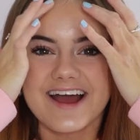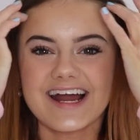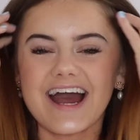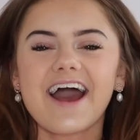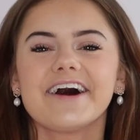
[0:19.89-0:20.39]

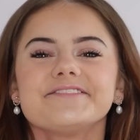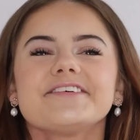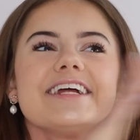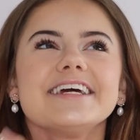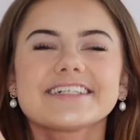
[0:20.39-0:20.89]
Okay, I'm
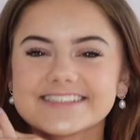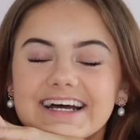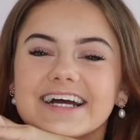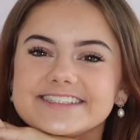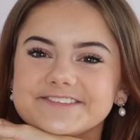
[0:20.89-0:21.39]
really
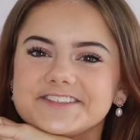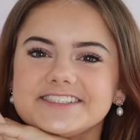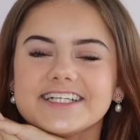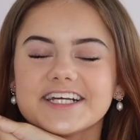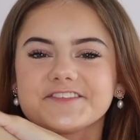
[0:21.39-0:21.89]
excited for
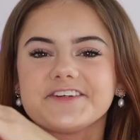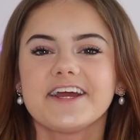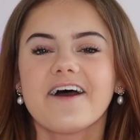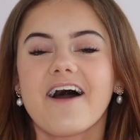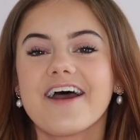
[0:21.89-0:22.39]
today's video.